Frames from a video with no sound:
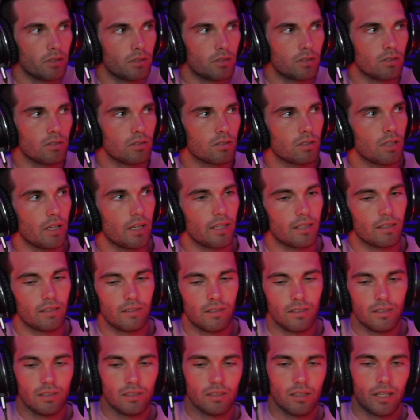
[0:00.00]
So it's like,
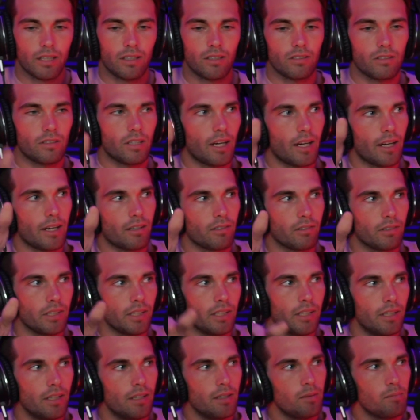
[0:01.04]
this is like your
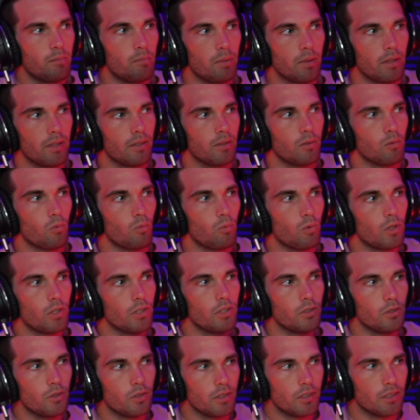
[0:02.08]
diary, but what are
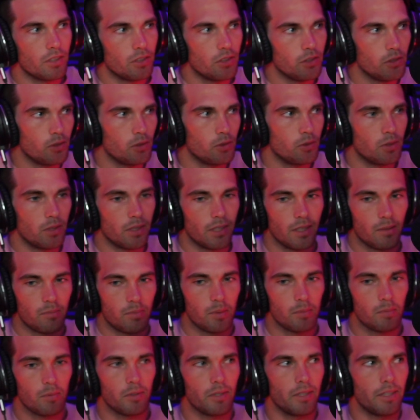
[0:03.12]
you going to do to get
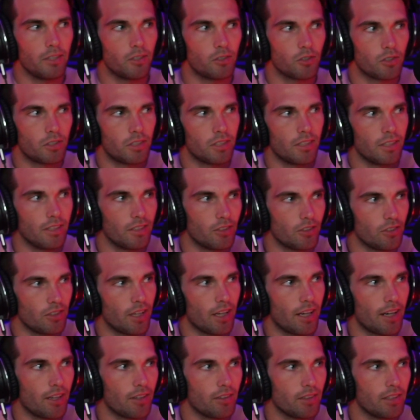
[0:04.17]
people interested in your
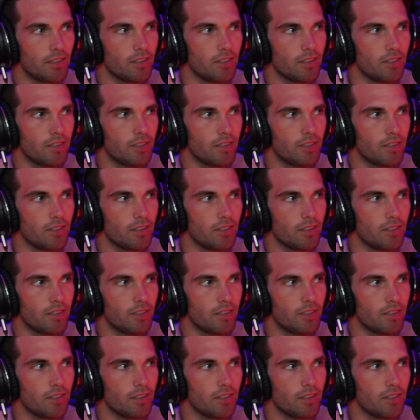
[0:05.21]
diary?